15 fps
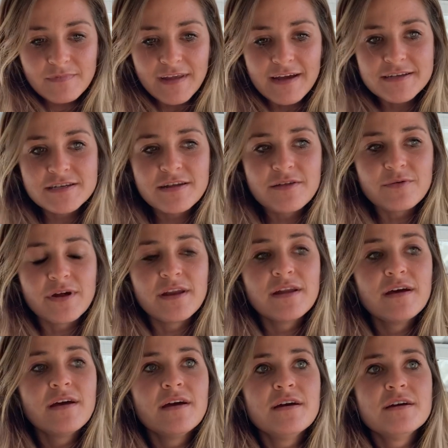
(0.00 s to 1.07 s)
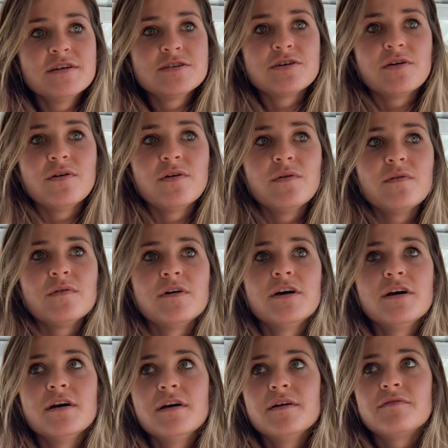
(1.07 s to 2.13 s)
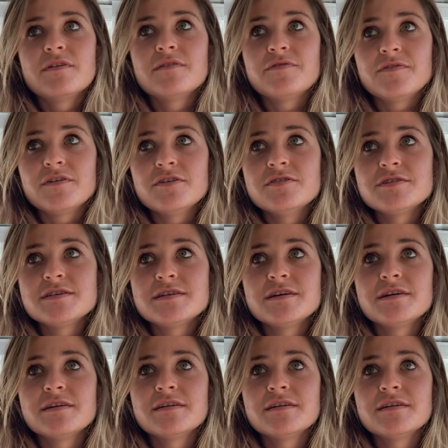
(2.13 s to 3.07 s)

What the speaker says: That's another one. So for the first